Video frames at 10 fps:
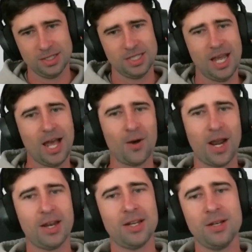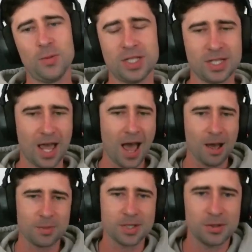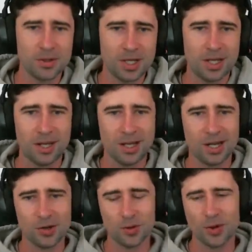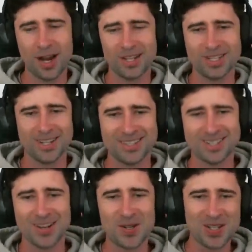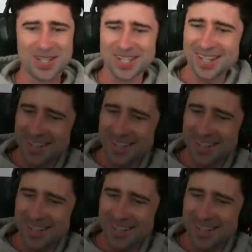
to how it ended was absolutely crazy. So good.